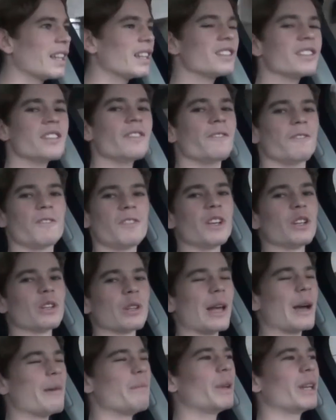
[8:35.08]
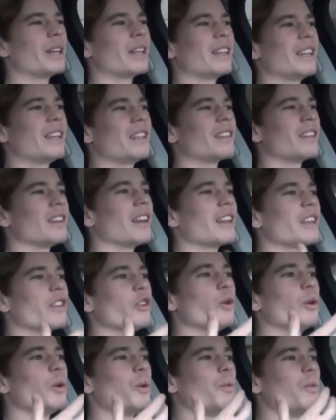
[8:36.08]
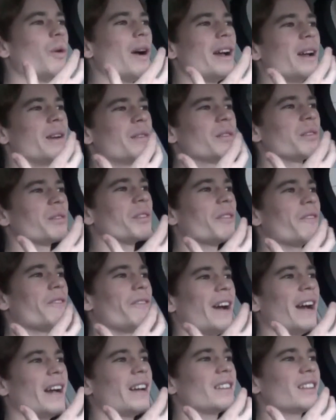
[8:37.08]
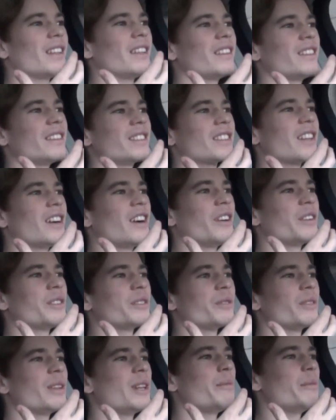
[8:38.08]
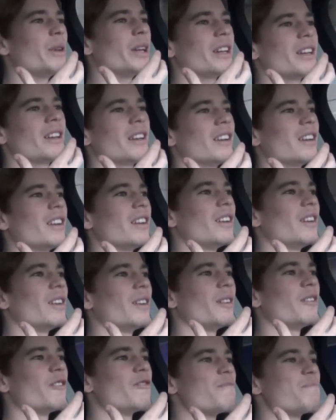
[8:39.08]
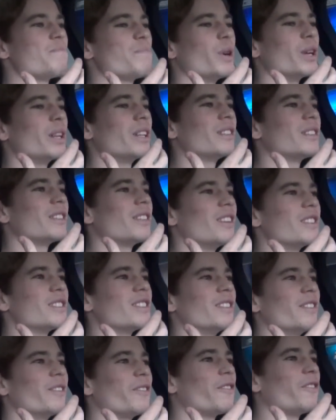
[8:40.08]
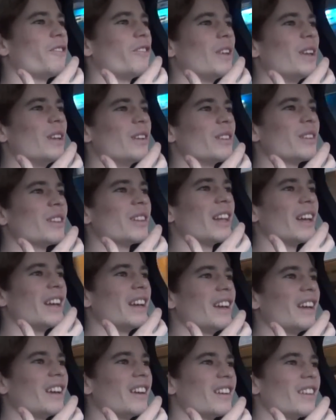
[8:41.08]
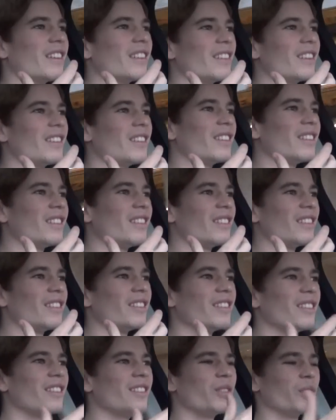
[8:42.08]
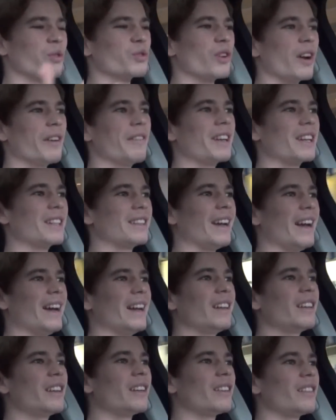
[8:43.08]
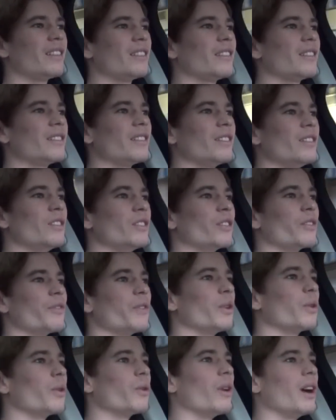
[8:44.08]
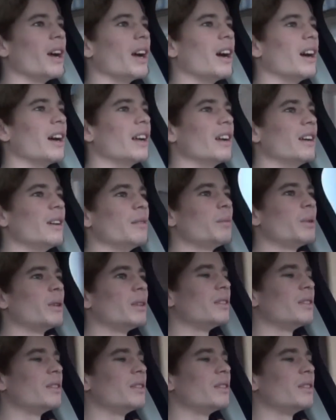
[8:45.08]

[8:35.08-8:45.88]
It doesn't feel that big either. Like, you're aware of the fact that this car is really big, but it doesn't feel like you're driving a tank. You just feel quite high up.